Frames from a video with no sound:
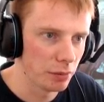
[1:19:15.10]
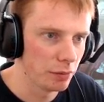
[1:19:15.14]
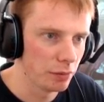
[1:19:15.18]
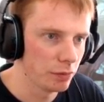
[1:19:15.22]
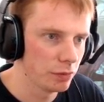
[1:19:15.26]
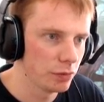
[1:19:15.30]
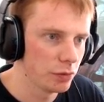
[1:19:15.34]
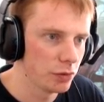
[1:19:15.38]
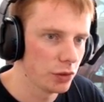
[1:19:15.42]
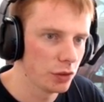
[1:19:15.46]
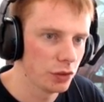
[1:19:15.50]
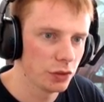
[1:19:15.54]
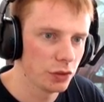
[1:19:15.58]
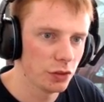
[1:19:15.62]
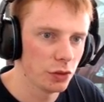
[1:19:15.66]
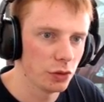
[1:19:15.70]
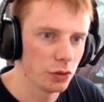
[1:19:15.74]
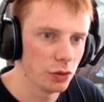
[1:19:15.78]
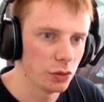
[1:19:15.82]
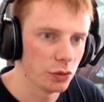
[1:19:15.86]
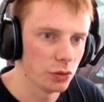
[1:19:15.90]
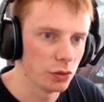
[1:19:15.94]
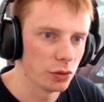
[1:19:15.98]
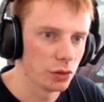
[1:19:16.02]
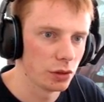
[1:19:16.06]
just
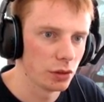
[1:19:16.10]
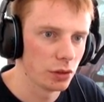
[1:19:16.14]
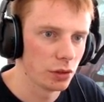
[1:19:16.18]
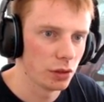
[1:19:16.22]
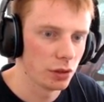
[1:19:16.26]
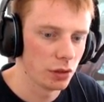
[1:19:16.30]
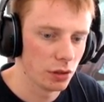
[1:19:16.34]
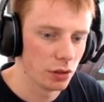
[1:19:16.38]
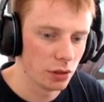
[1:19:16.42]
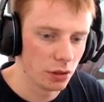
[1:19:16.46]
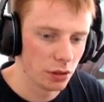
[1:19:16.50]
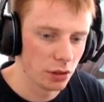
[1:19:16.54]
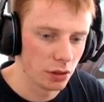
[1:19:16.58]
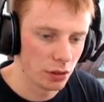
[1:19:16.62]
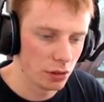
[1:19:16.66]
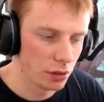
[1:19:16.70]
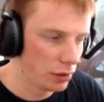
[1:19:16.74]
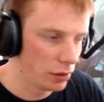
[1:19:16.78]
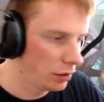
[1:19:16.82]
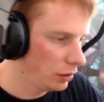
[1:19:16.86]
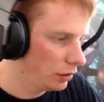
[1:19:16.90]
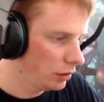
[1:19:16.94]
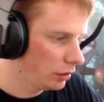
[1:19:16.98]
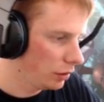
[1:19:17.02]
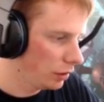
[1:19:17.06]
to
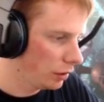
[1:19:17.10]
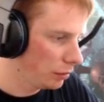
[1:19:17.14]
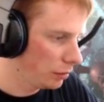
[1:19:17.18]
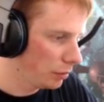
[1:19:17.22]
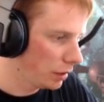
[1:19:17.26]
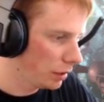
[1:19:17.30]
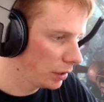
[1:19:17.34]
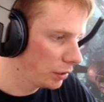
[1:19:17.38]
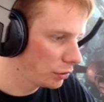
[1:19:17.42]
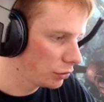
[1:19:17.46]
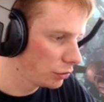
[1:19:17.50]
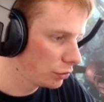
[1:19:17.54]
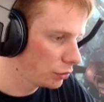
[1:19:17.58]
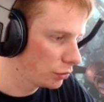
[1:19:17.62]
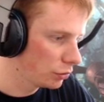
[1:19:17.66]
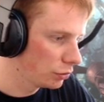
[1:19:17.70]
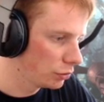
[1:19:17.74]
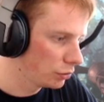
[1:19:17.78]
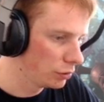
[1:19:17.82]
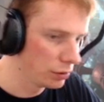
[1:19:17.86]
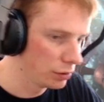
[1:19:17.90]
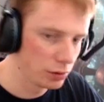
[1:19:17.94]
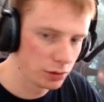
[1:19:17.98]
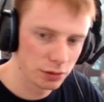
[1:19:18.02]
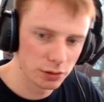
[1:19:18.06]
make
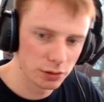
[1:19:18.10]
sure